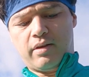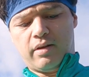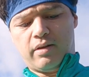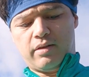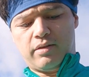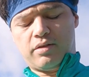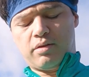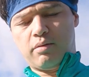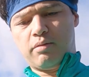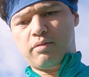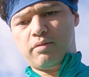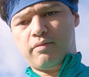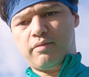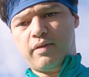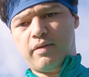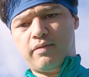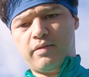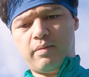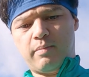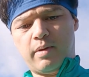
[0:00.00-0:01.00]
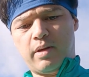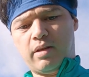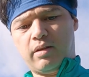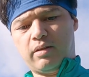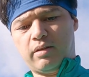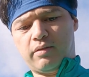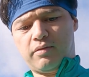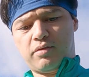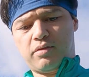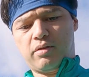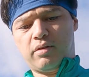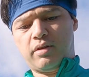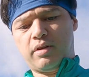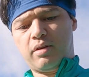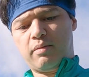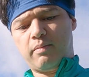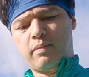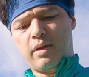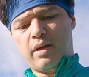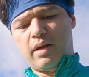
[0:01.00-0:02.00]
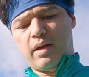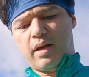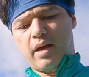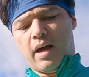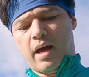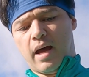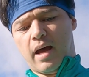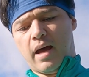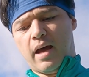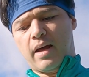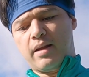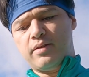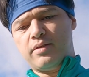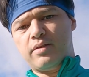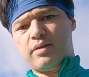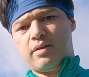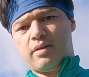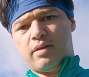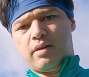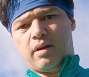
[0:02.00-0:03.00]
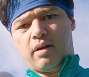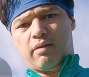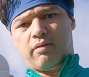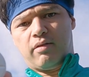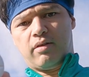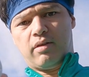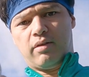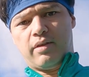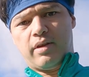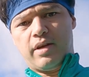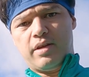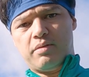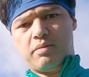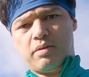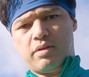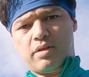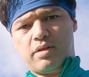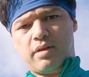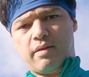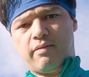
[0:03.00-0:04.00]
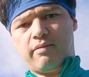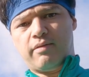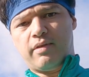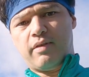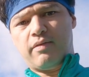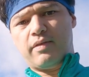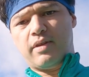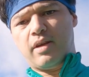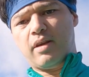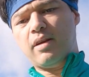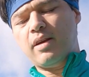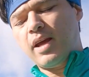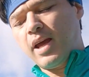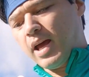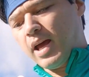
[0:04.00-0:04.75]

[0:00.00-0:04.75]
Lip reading: 250ml sodium, and I've got these which are 750,